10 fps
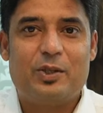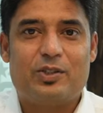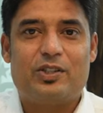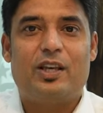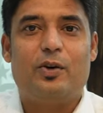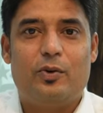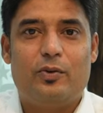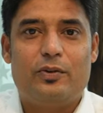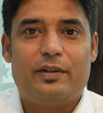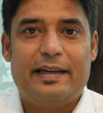So see
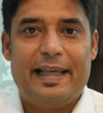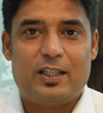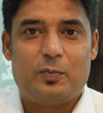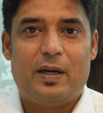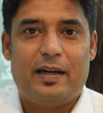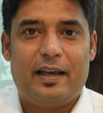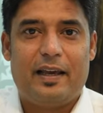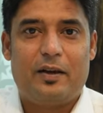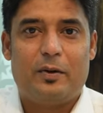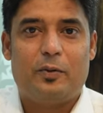you next
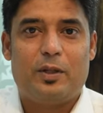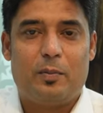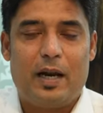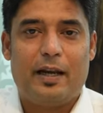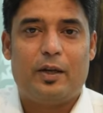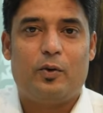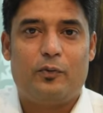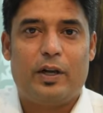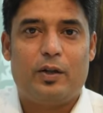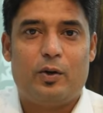Monday with a brand new
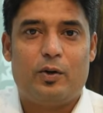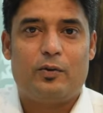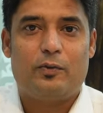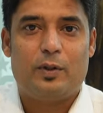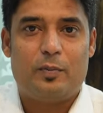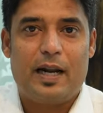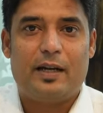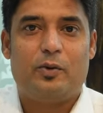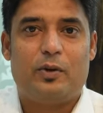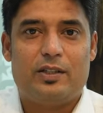video, with
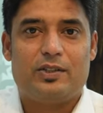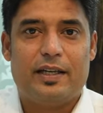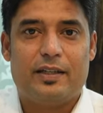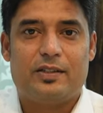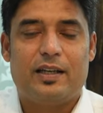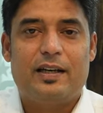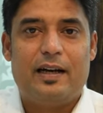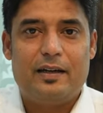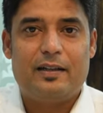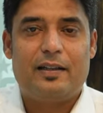brand new listings.
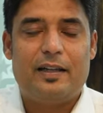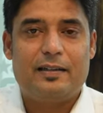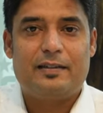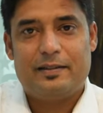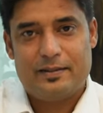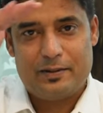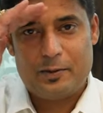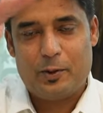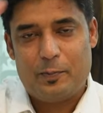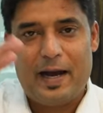Until then,
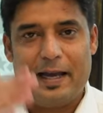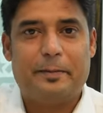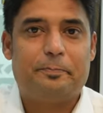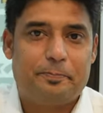goodbye.